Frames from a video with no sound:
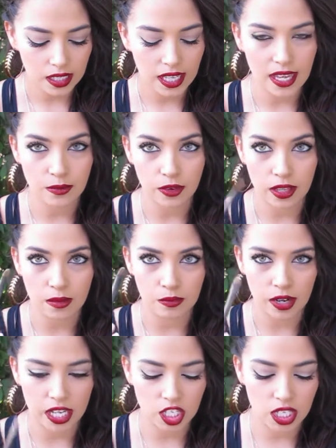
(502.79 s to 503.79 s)
Came with a
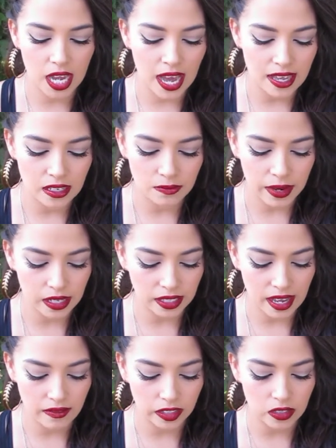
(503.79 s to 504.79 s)
brush. I
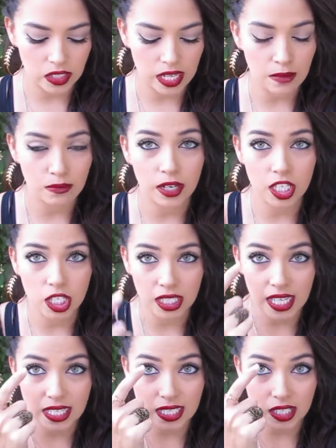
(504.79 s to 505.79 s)
barely ever use that brush
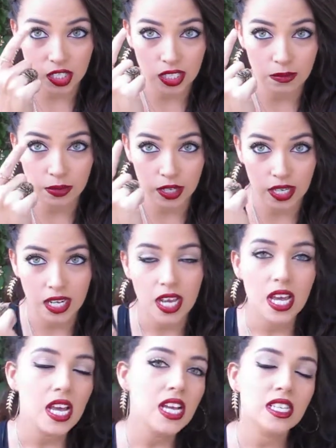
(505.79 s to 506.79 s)
unless it's to put
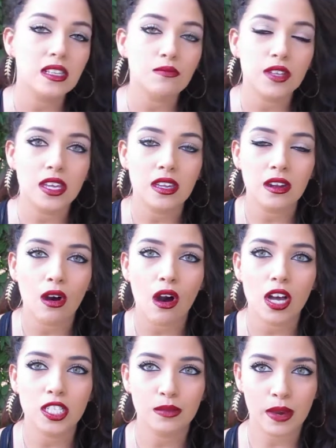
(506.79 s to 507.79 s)
something
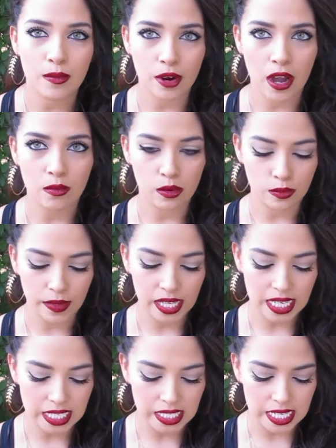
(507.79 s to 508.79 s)
under my brow bone, because